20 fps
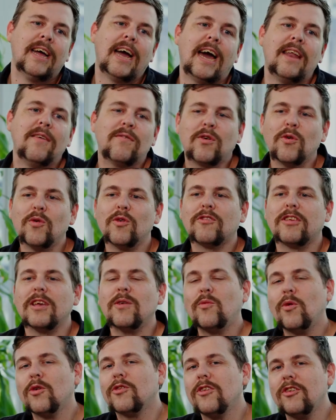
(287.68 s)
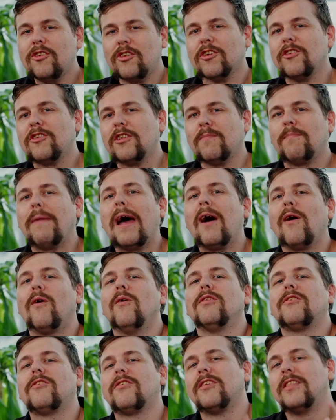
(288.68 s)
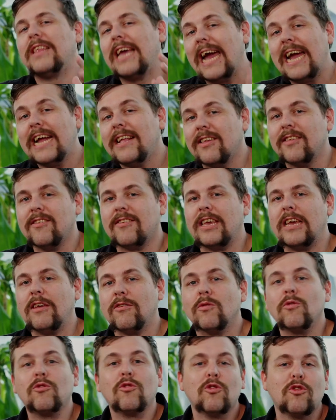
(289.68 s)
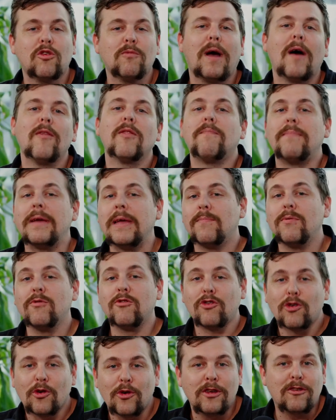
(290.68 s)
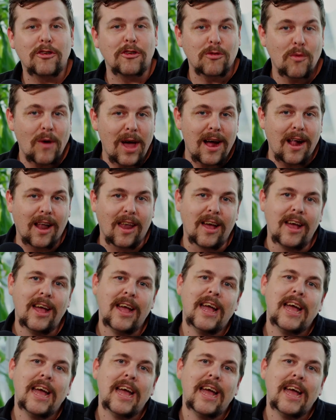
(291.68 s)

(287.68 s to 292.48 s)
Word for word: And of course, it wasn't just about the agencies; it was also about the people's choice as well.